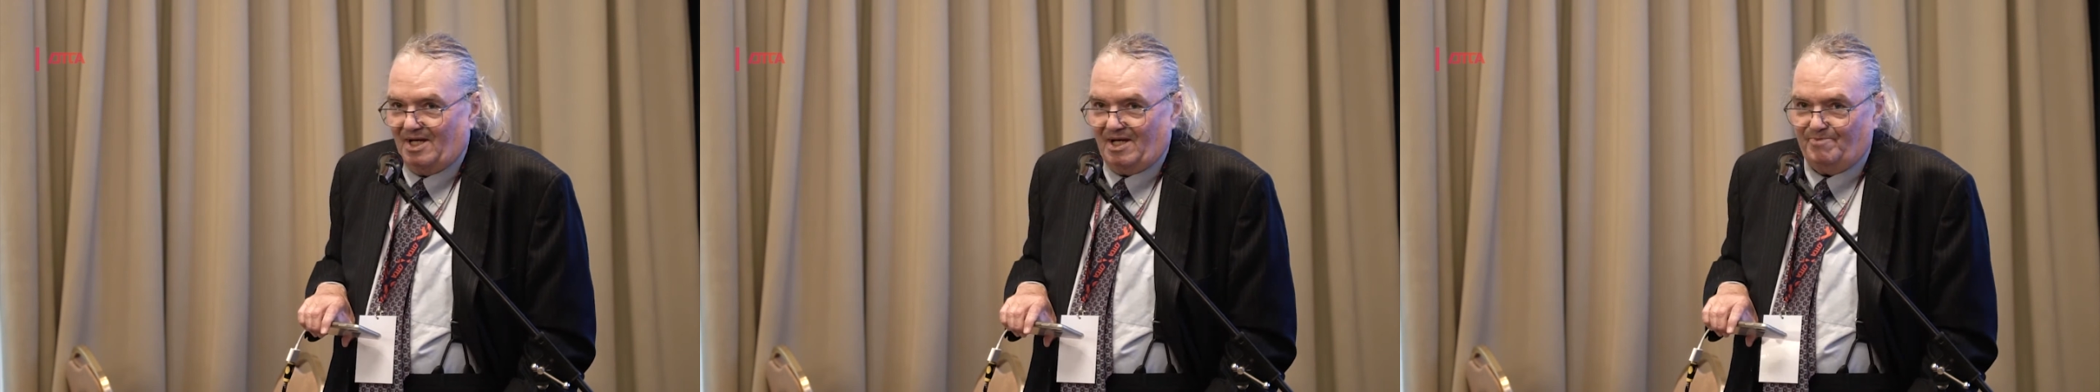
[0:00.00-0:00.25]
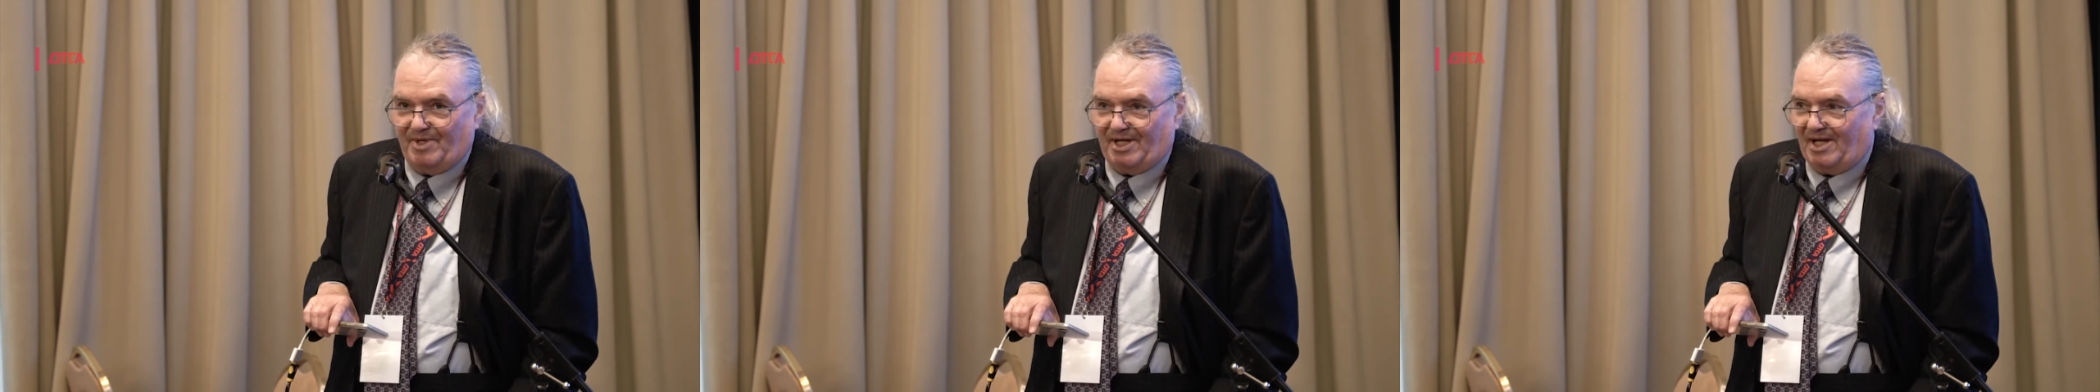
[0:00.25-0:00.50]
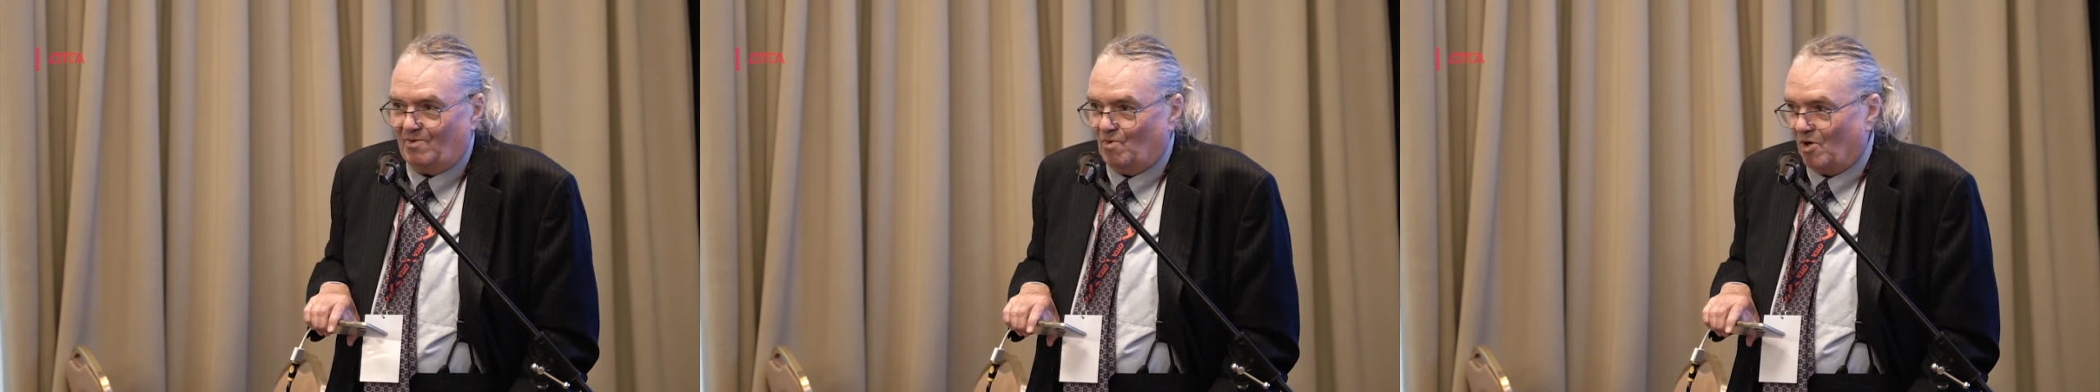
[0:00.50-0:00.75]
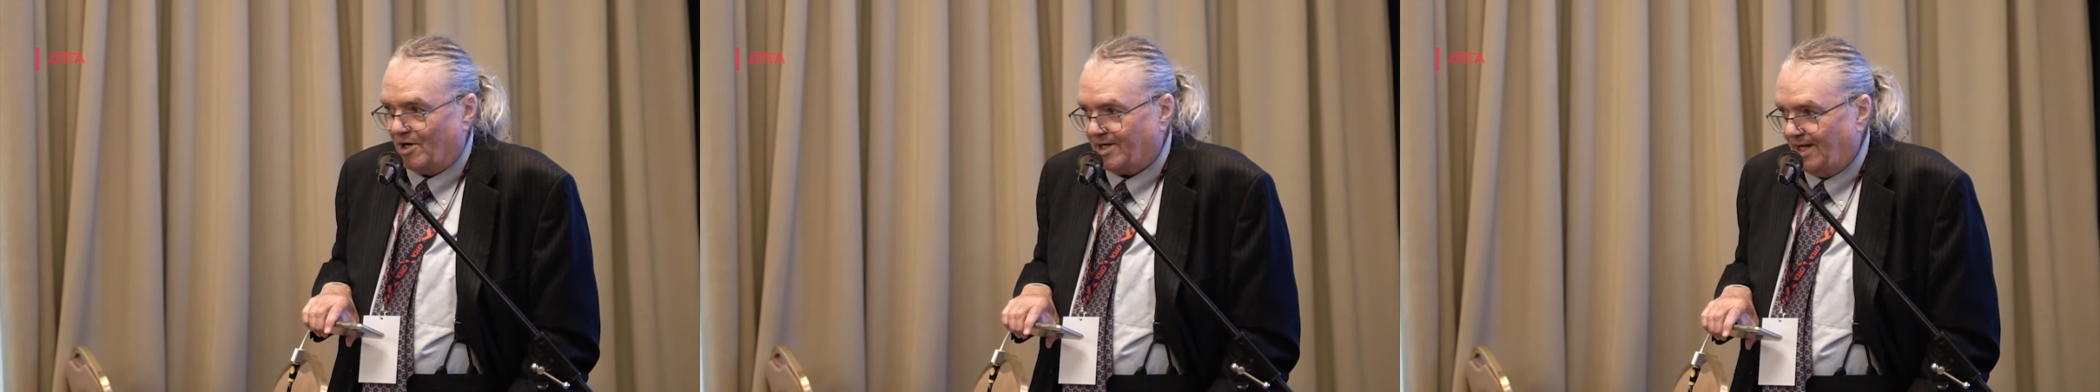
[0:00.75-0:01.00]
and began
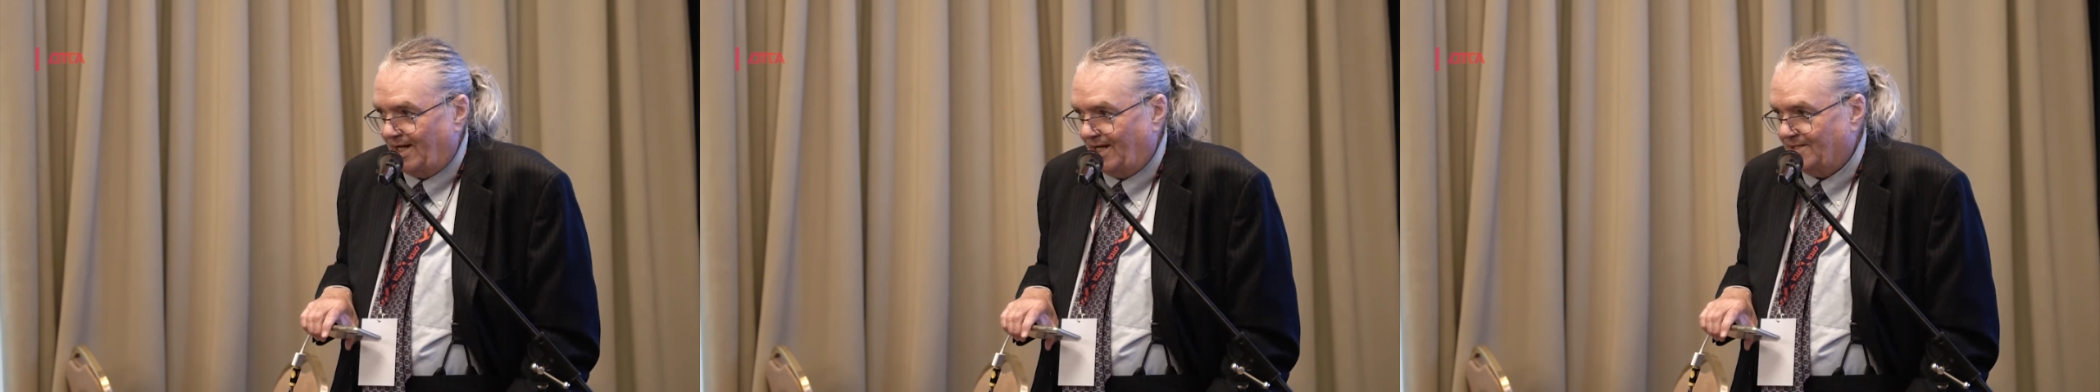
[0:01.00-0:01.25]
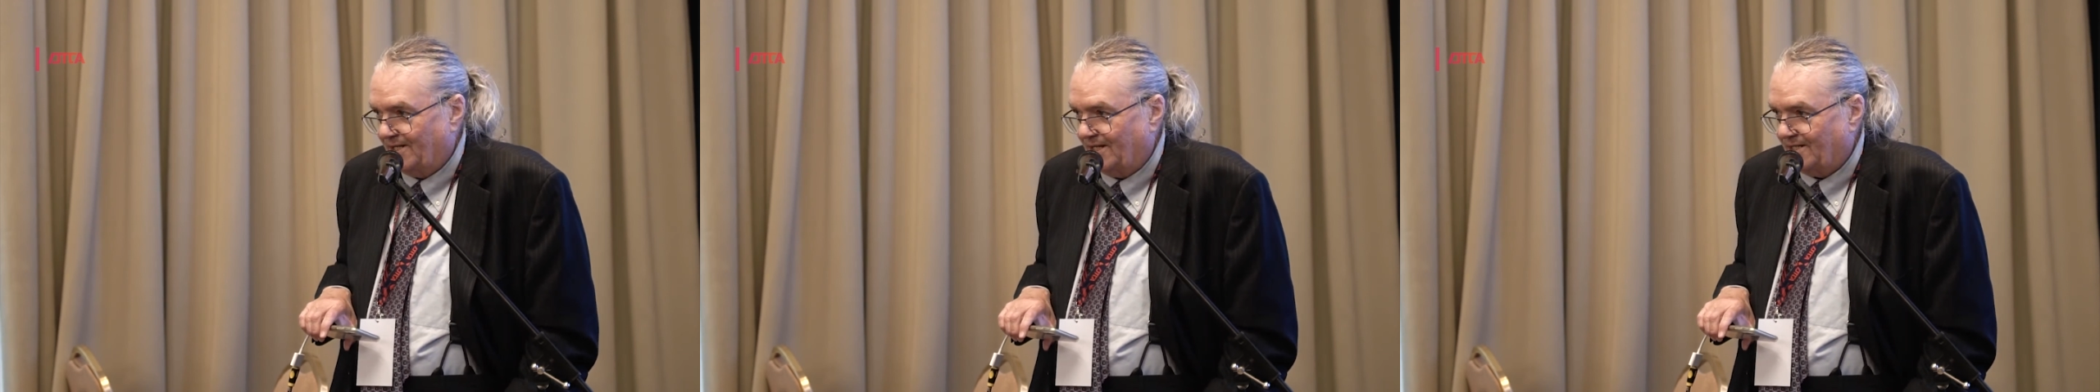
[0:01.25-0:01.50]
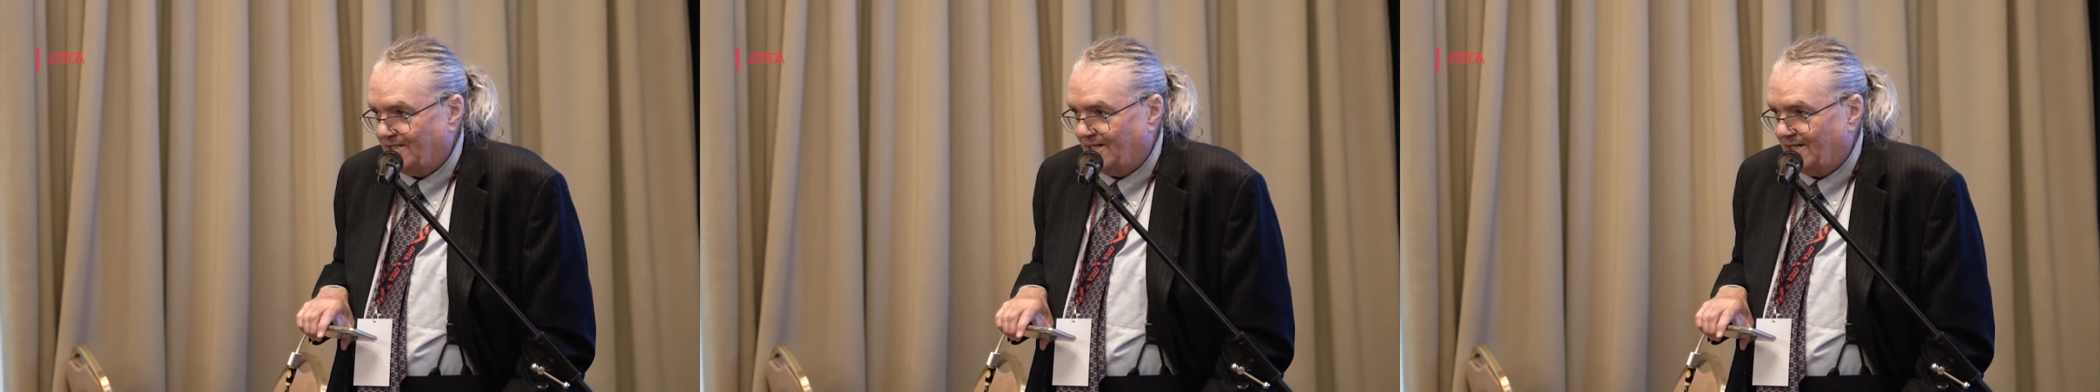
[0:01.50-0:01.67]
working in the